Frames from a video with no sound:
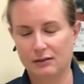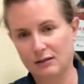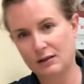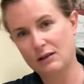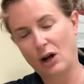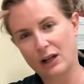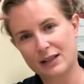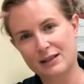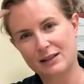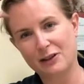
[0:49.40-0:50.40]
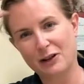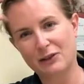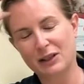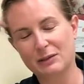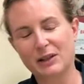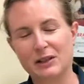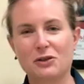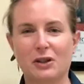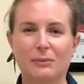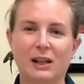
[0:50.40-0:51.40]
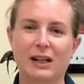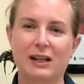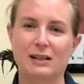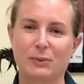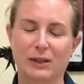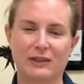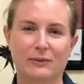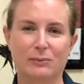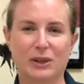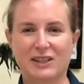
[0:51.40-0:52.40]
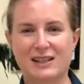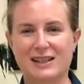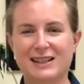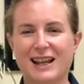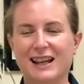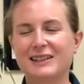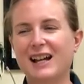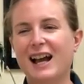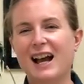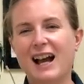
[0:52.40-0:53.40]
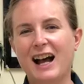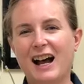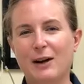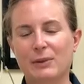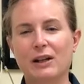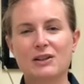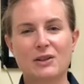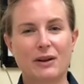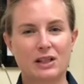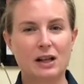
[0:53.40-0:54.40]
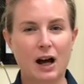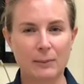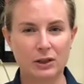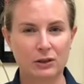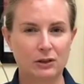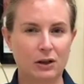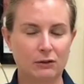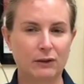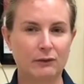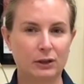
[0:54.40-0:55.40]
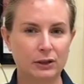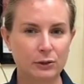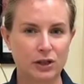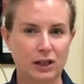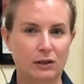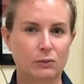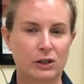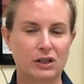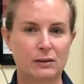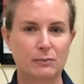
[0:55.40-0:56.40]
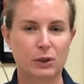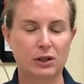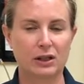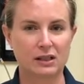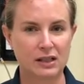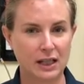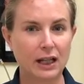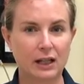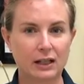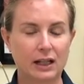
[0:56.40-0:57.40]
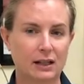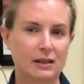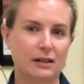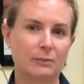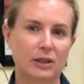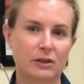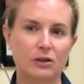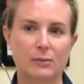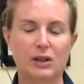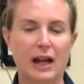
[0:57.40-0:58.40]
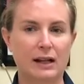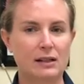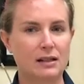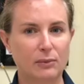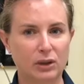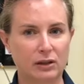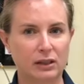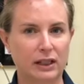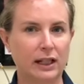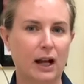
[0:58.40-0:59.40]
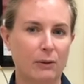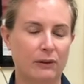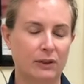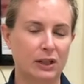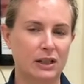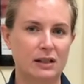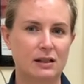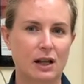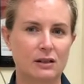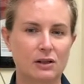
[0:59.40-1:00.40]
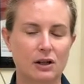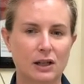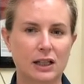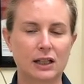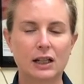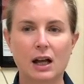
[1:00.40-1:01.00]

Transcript: targets the larva in the bloodstream, like I previously said. We also have a topical called Revolution, which is put on the skin and gets in the bloodstream and acts similarly. However, it does not target